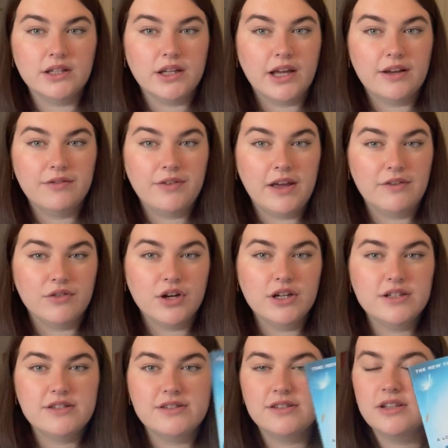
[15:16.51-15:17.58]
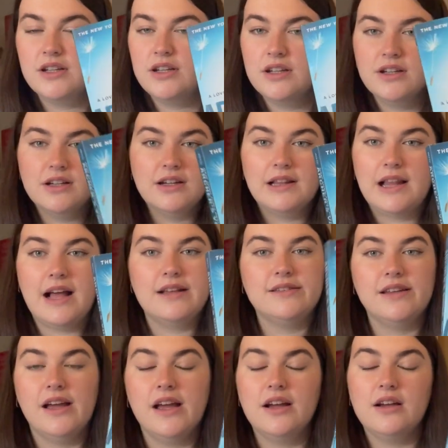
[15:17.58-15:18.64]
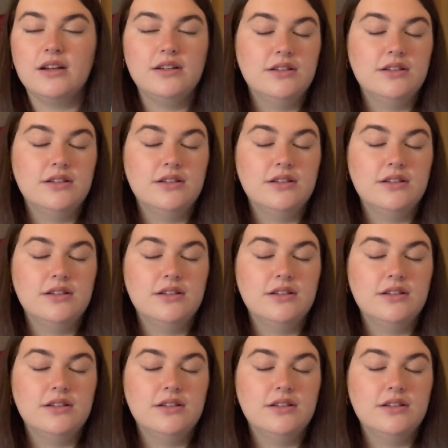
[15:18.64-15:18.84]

like favourites. Classic.